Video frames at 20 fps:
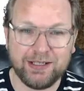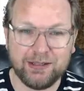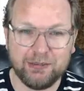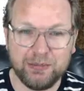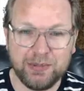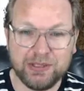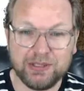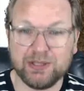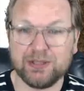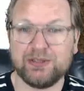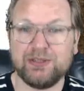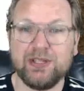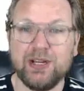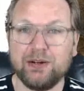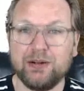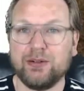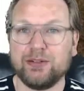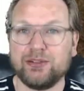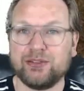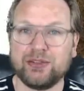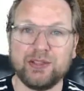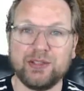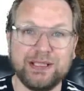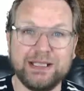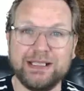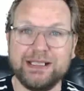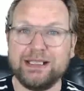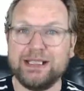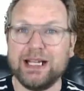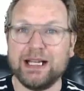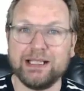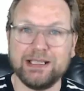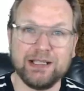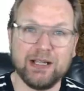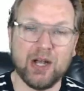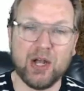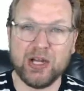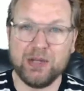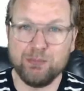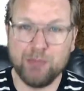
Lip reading: because they're suddenly getting a